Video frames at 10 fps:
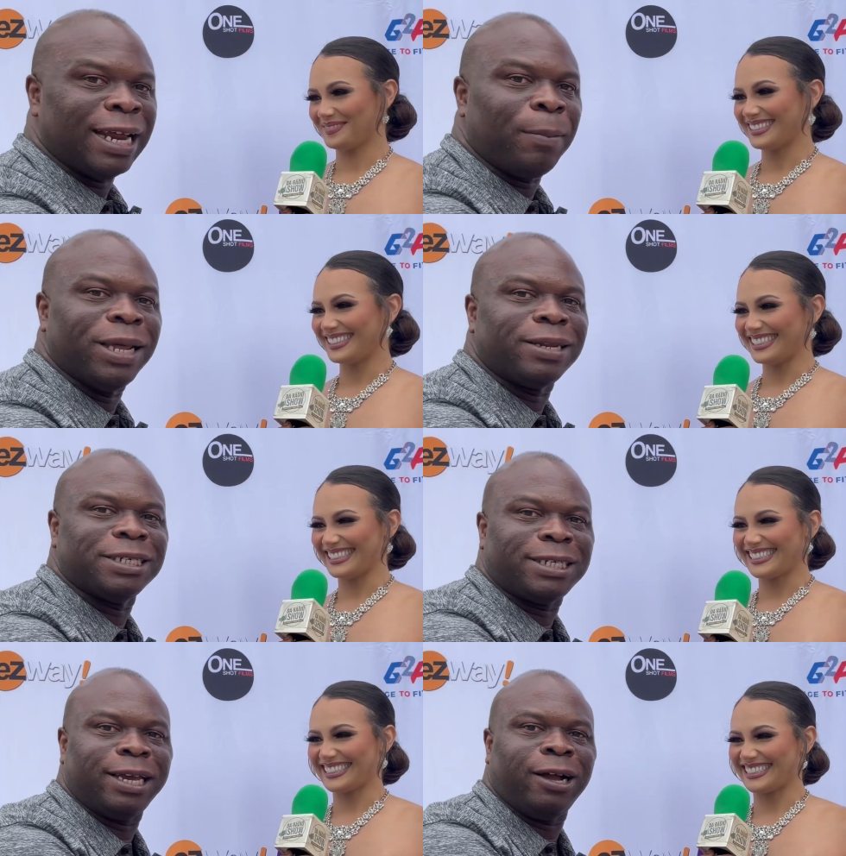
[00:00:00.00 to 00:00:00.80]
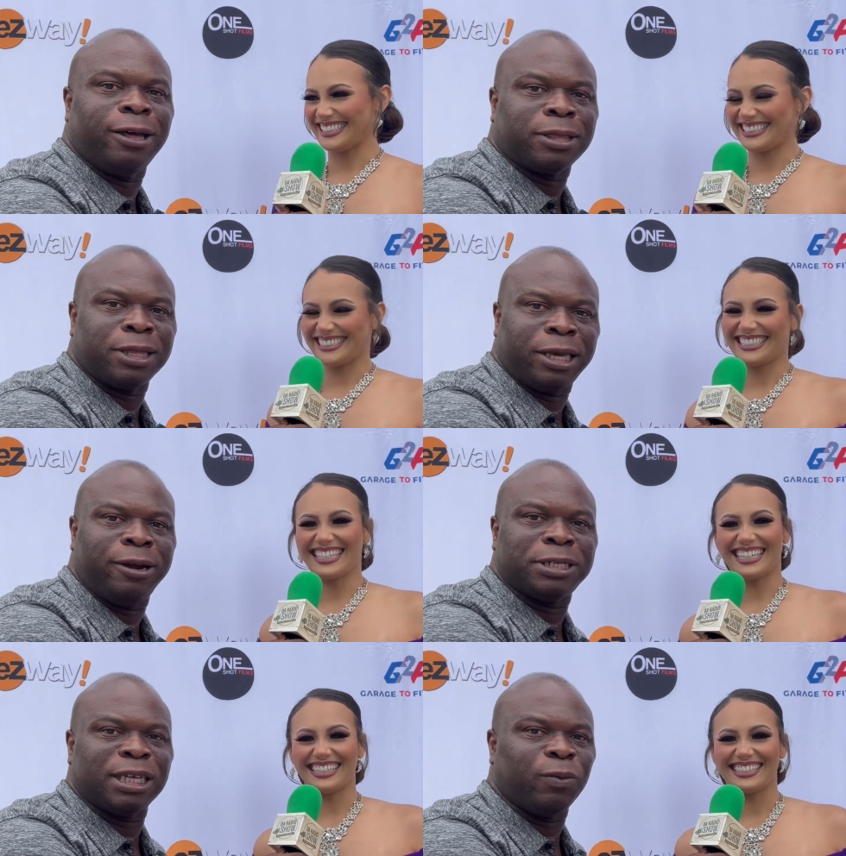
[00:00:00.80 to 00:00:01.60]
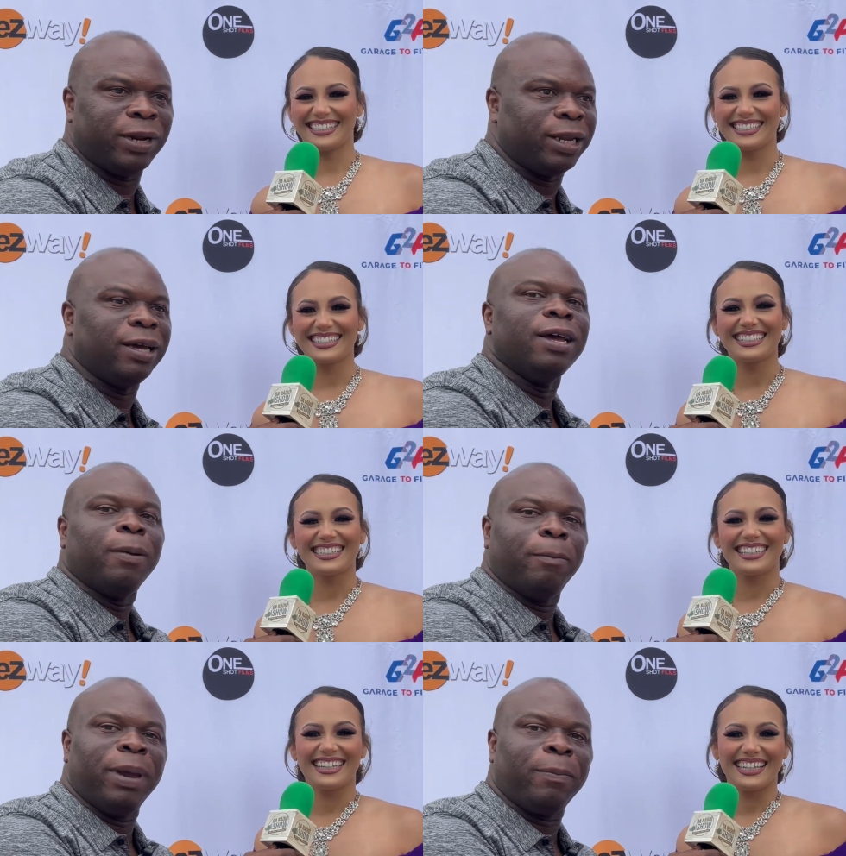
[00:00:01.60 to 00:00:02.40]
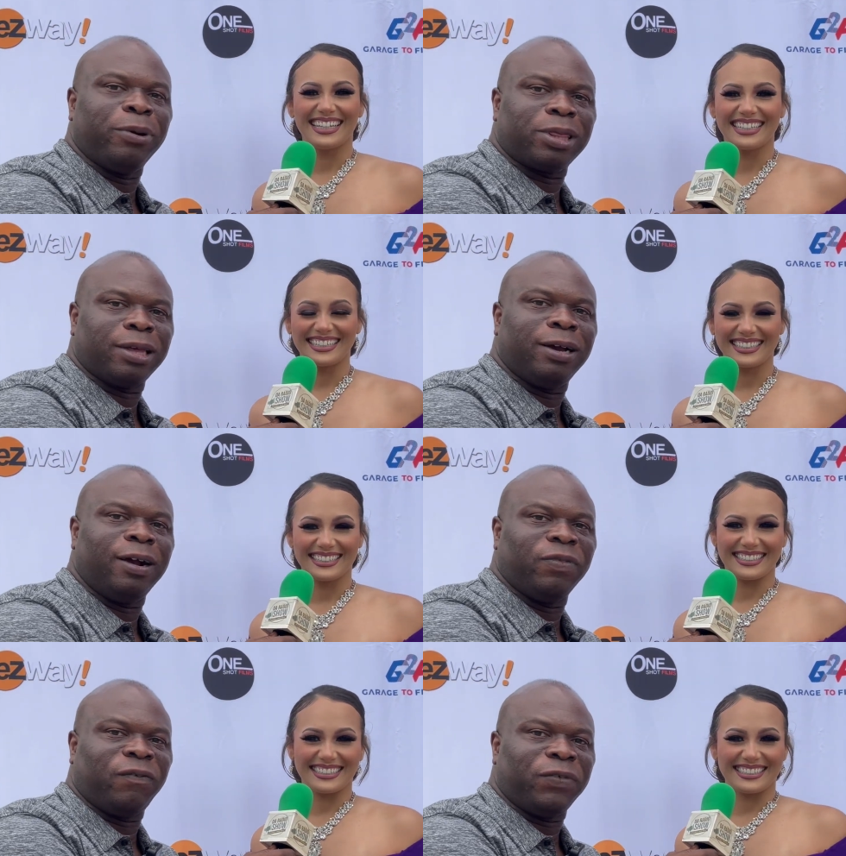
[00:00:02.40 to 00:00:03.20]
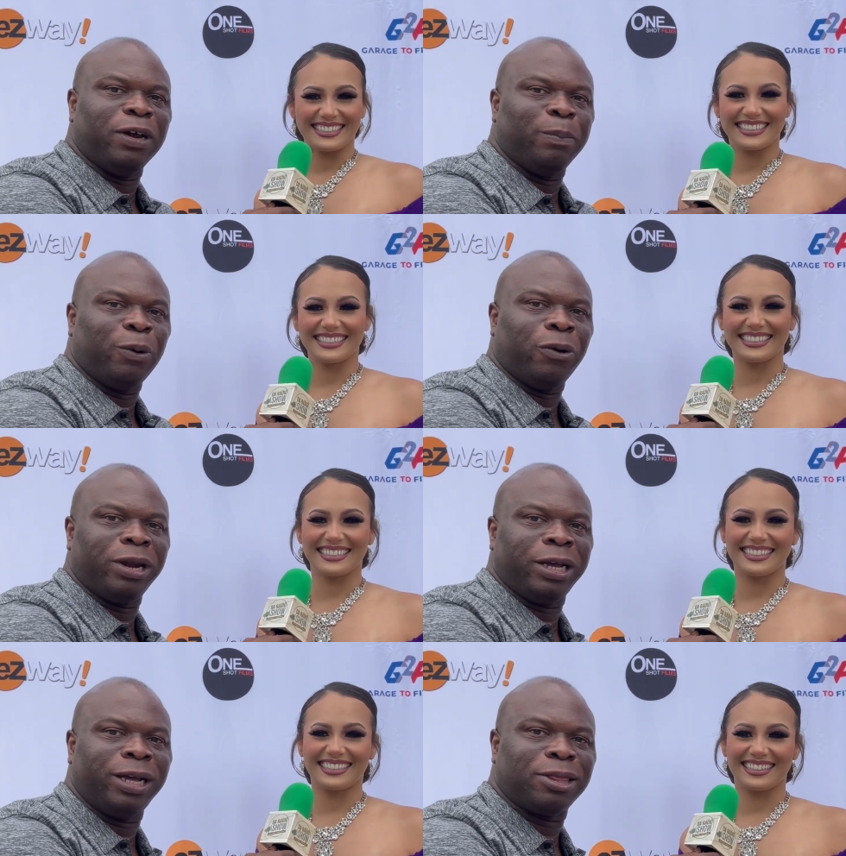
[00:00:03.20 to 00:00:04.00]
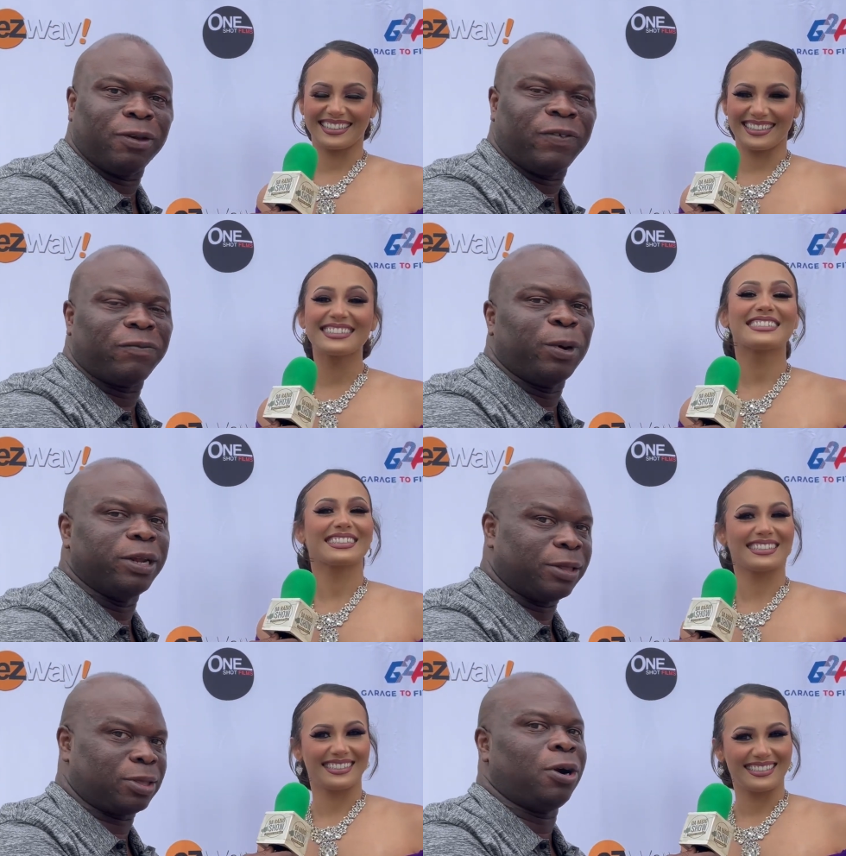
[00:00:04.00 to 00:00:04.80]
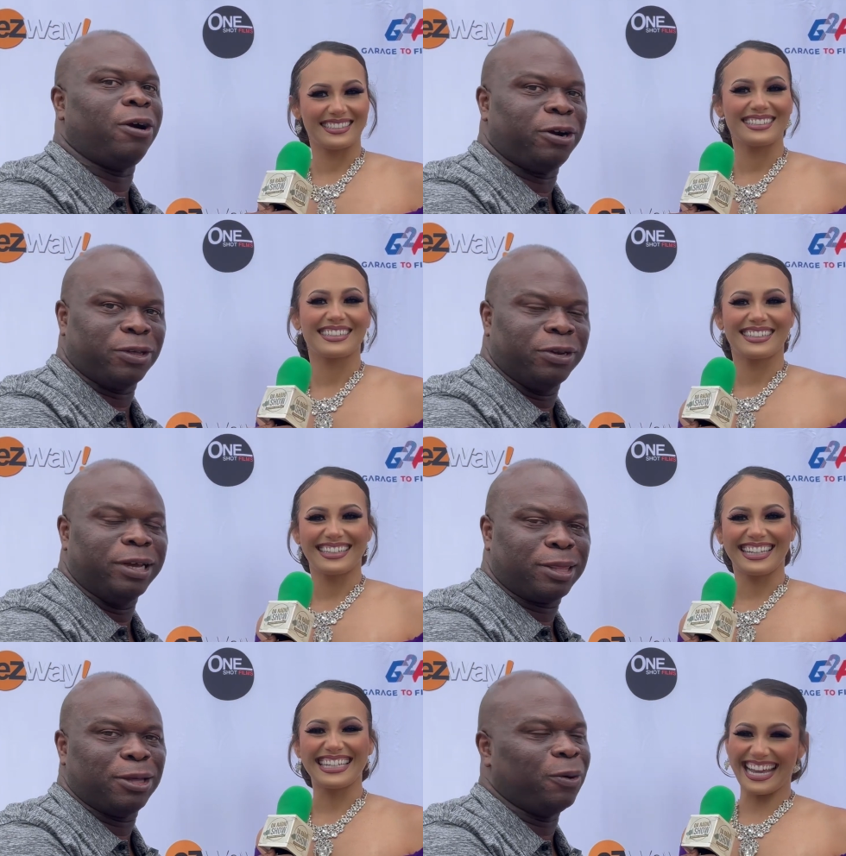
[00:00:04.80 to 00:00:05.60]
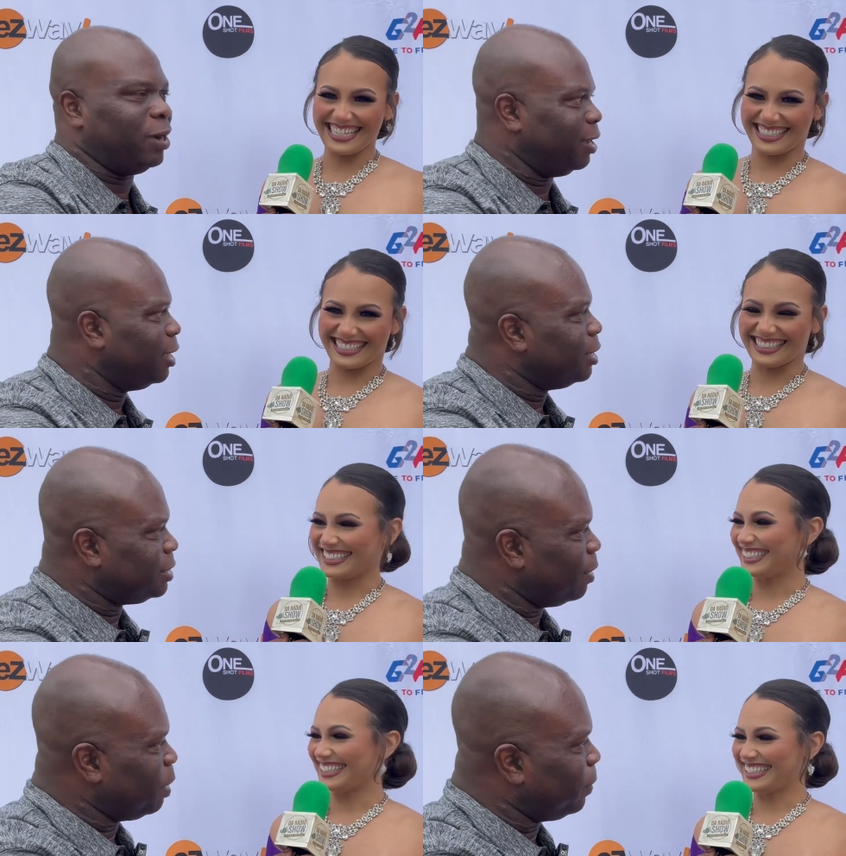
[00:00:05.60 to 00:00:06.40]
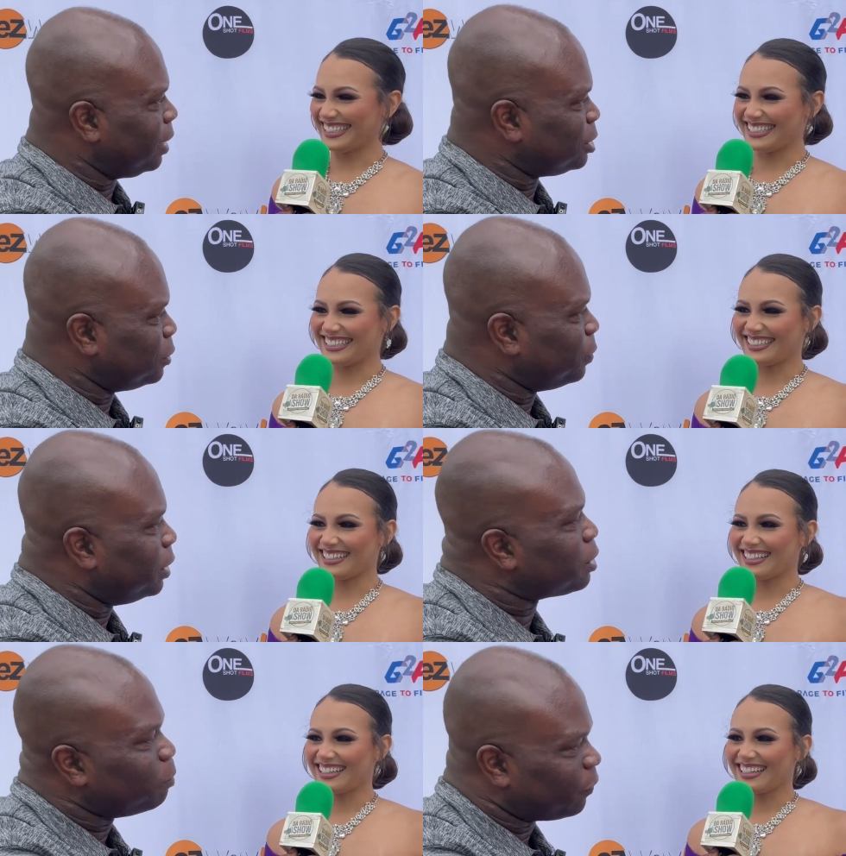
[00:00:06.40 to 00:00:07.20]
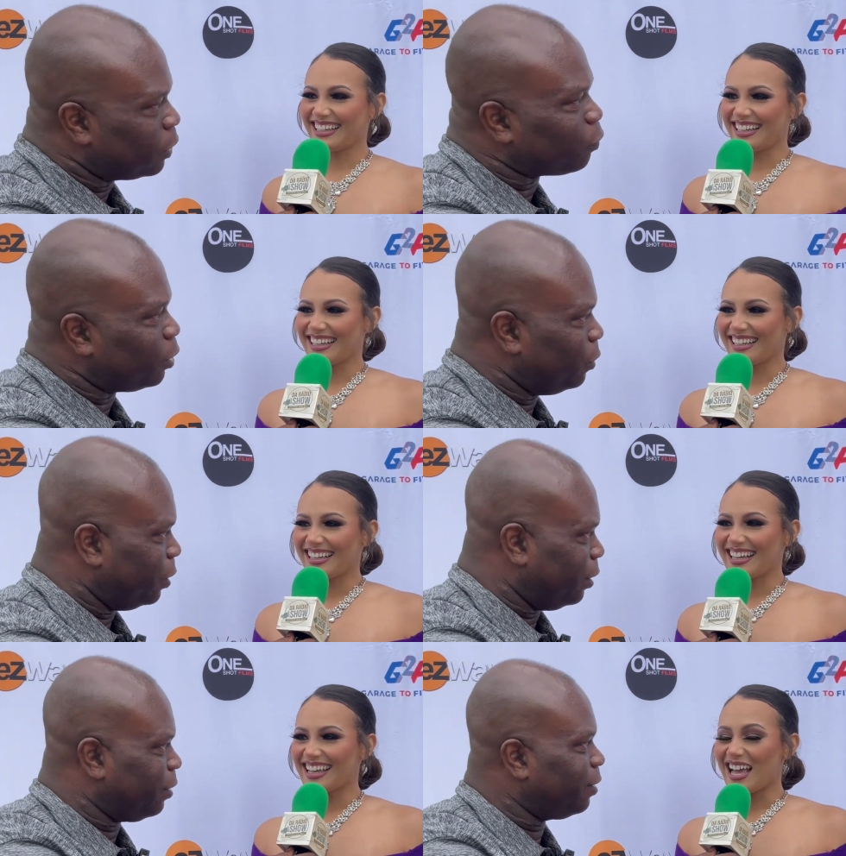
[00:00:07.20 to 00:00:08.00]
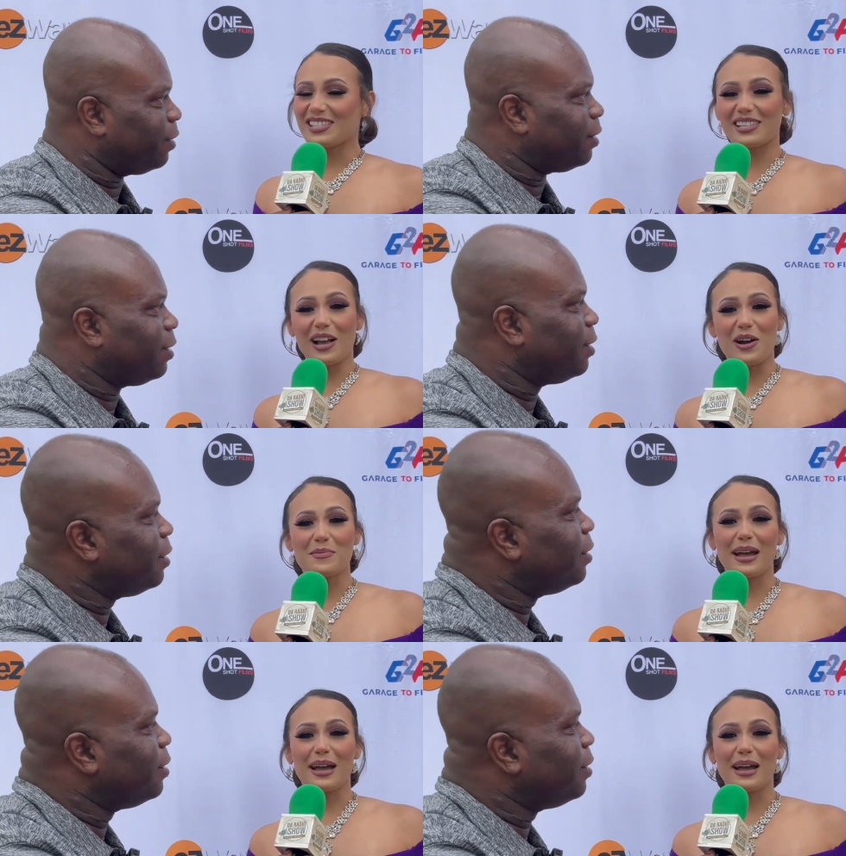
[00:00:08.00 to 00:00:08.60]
Speaker 1: Dominique Leshay Alston's here. She's one of the members of the film Born to Hustle, in one of the stars on this. So yes. uh, tell me about you in this, this role here.
Speaker 2: So